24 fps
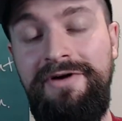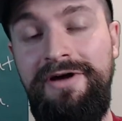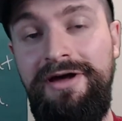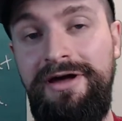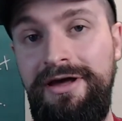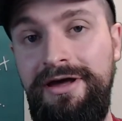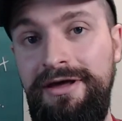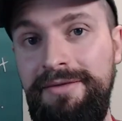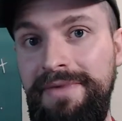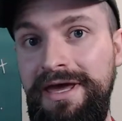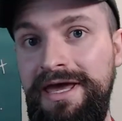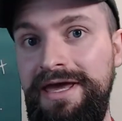
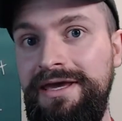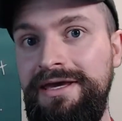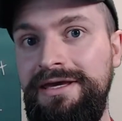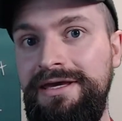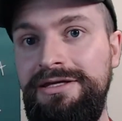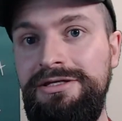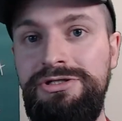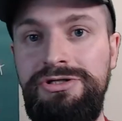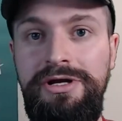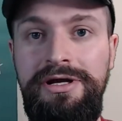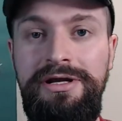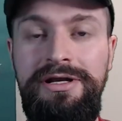I'm
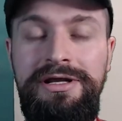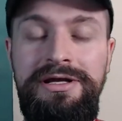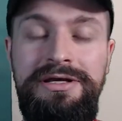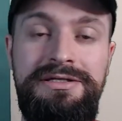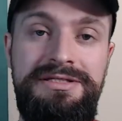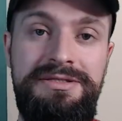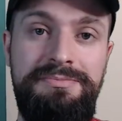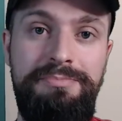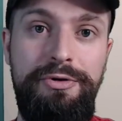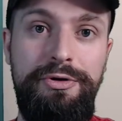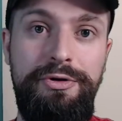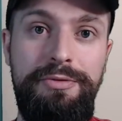a trainer
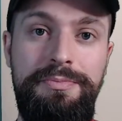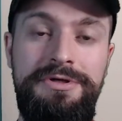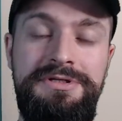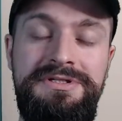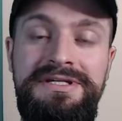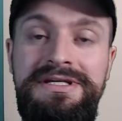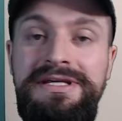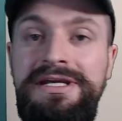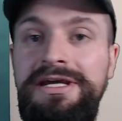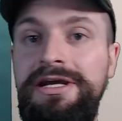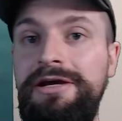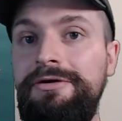and support
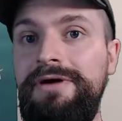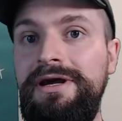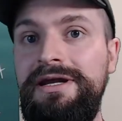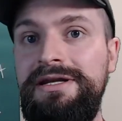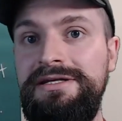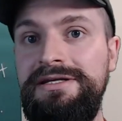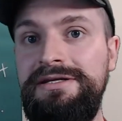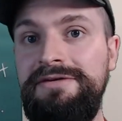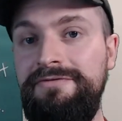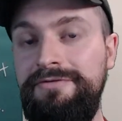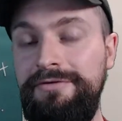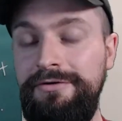person here at
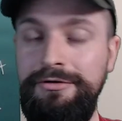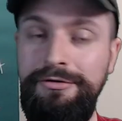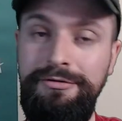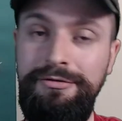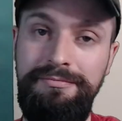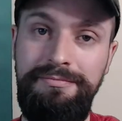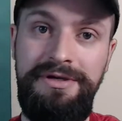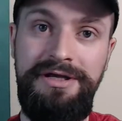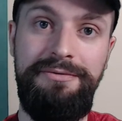infoodle,